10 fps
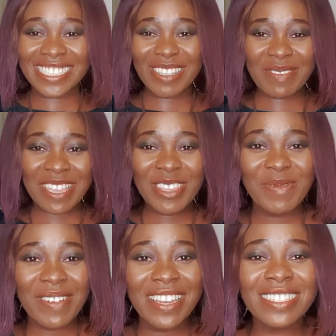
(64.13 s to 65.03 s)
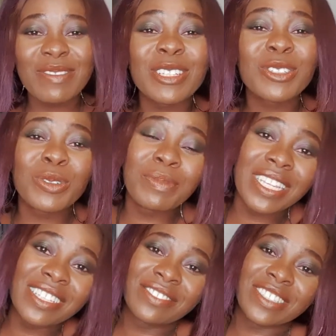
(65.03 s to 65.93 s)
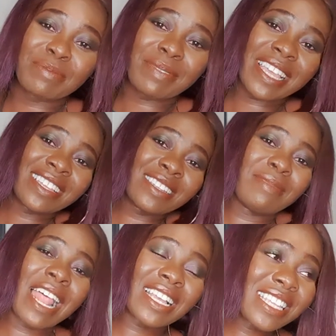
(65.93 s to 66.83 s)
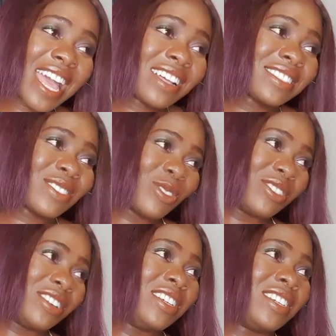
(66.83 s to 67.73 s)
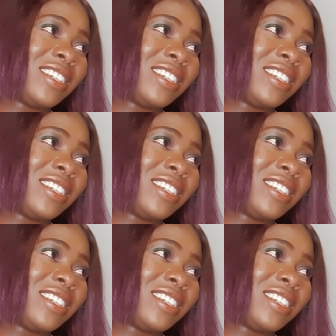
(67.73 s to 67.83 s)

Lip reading: say pay your parents back? Do you believe in black tax or